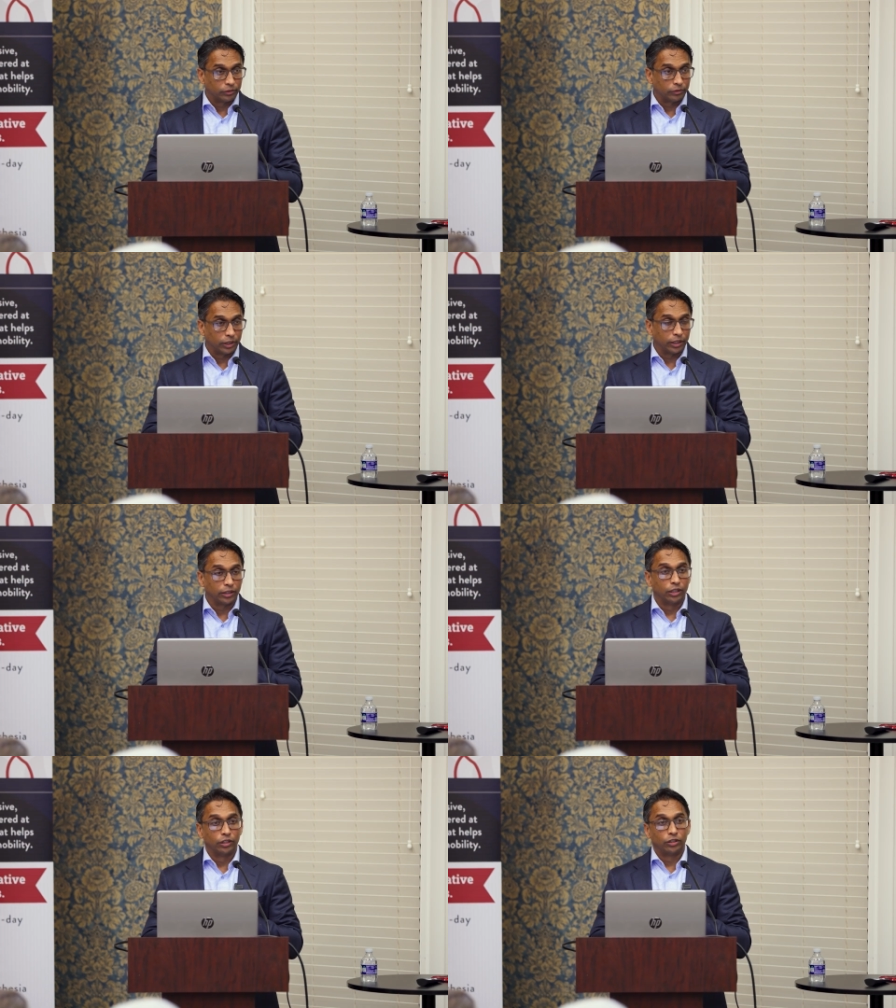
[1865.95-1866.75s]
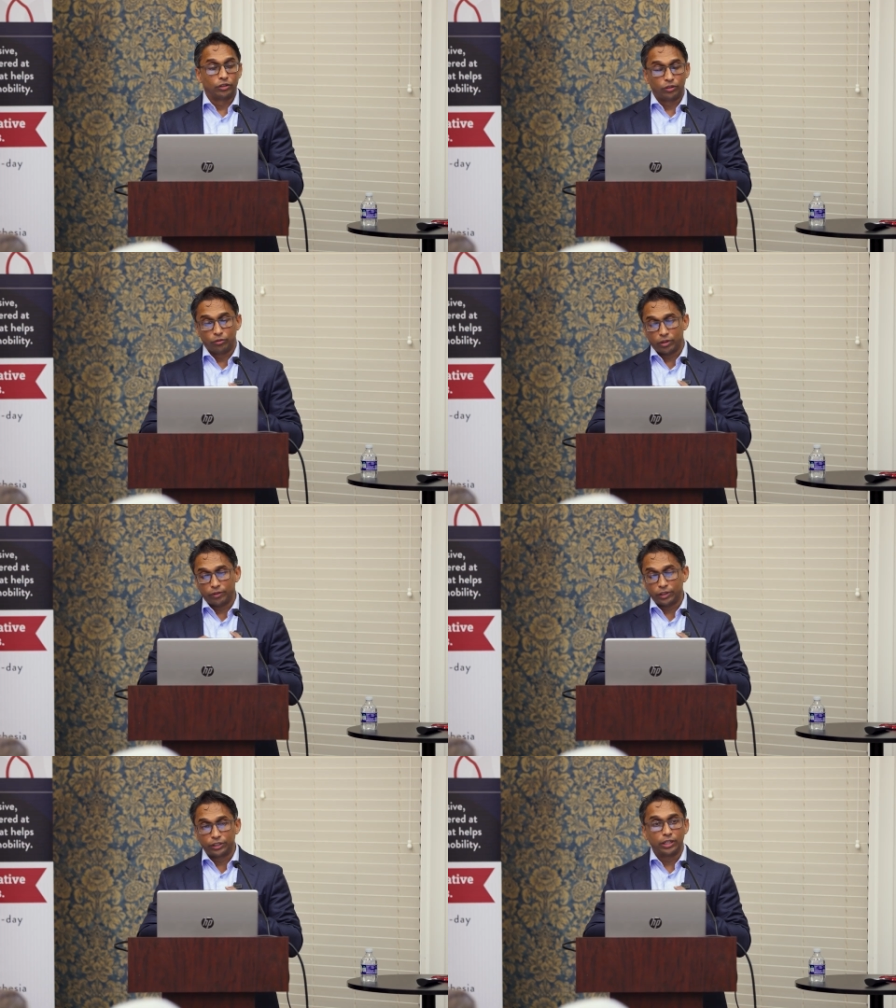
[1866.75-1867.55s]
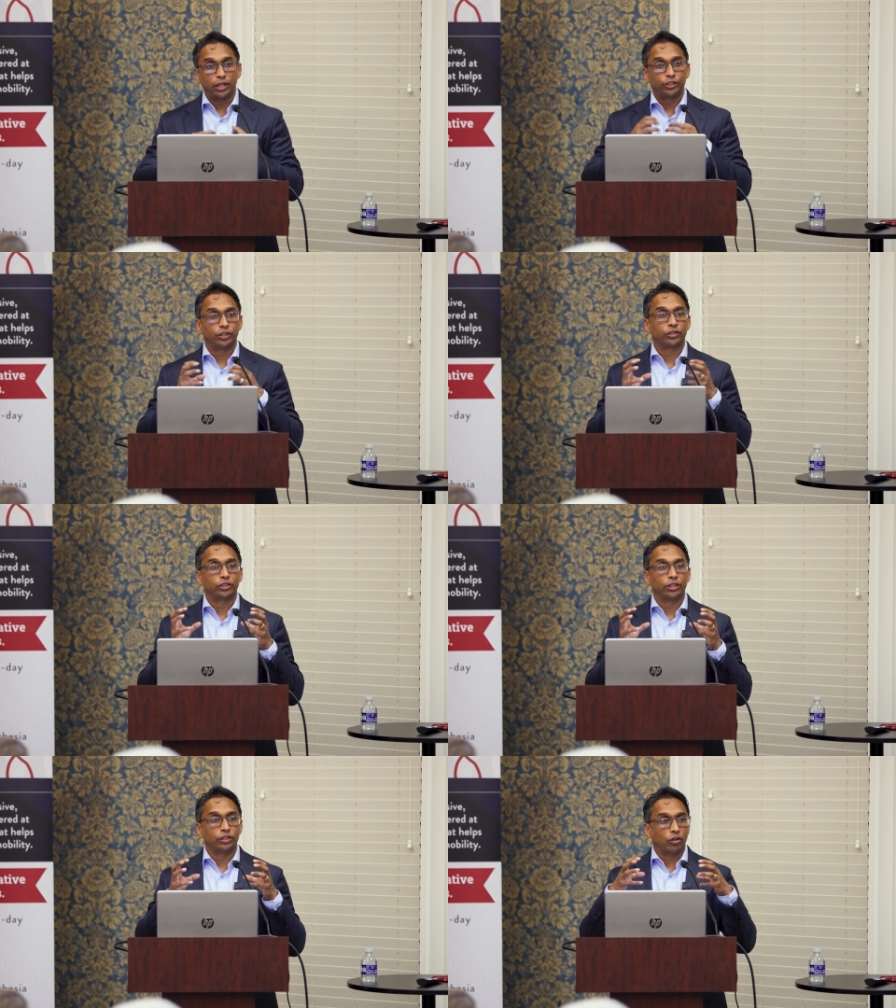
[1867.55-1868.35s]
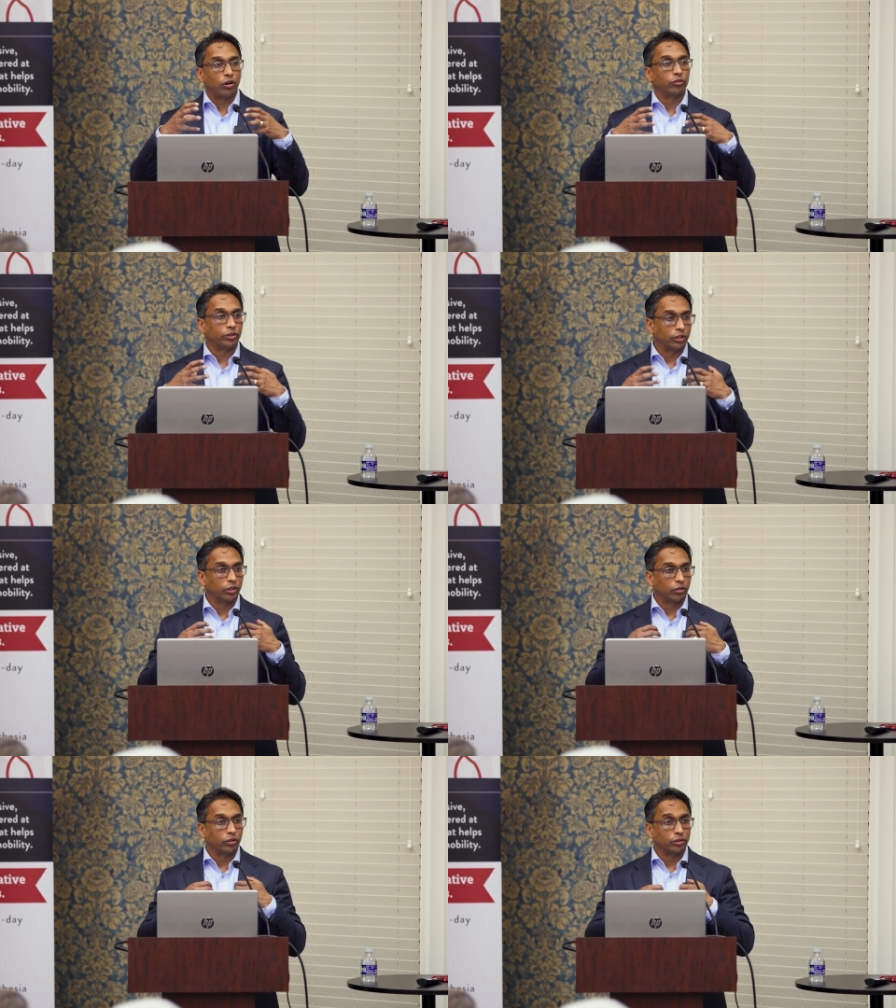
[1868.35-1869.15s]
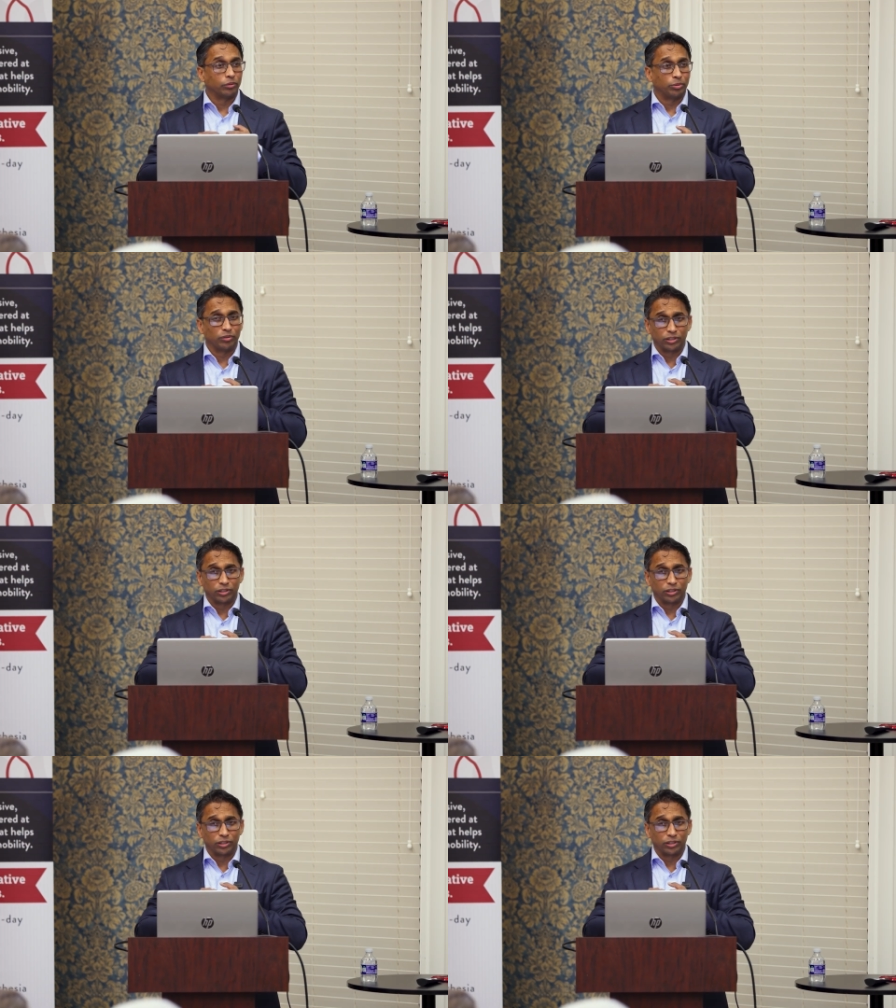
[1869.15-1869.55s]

right, it's not just these arteries that are causing the bone,